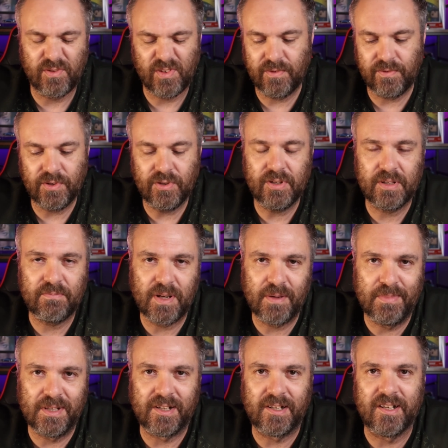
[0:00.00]
if you do it
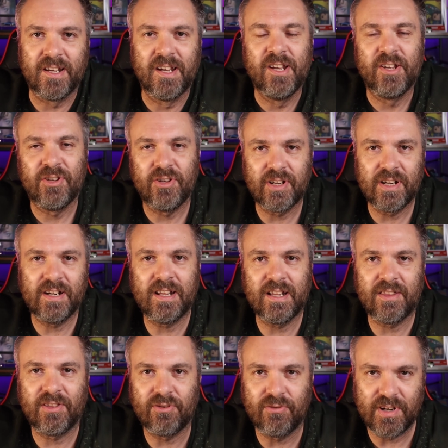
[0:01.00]
publicly, you're going
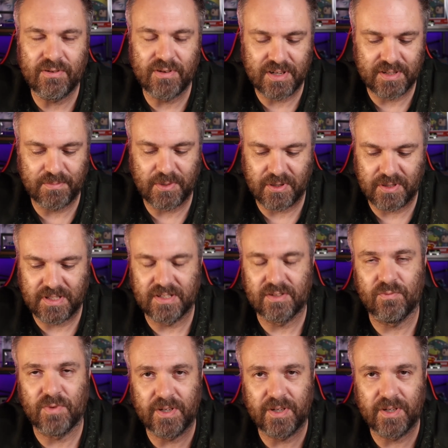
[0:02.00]
to get three responses,